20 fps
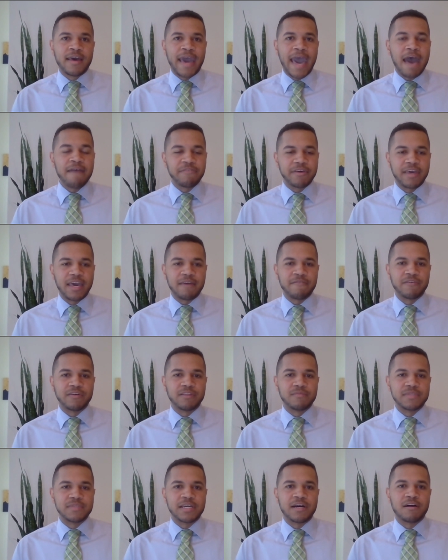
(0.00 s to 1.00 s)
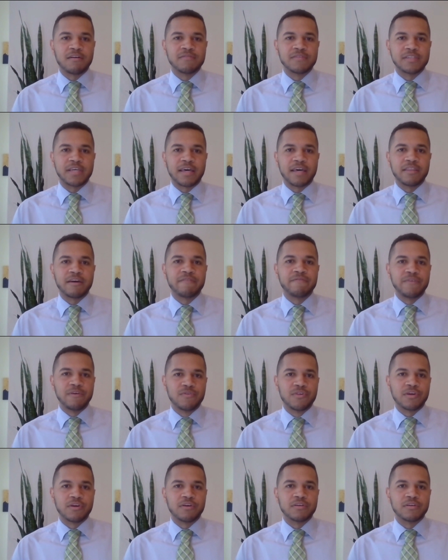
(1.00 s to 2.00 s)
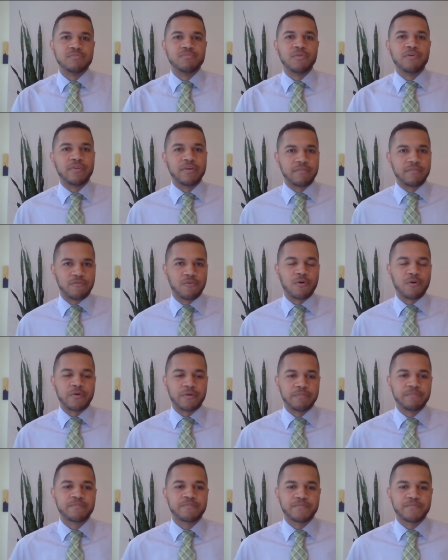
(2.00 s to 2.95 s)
advocate for themselves in their futures moving forward.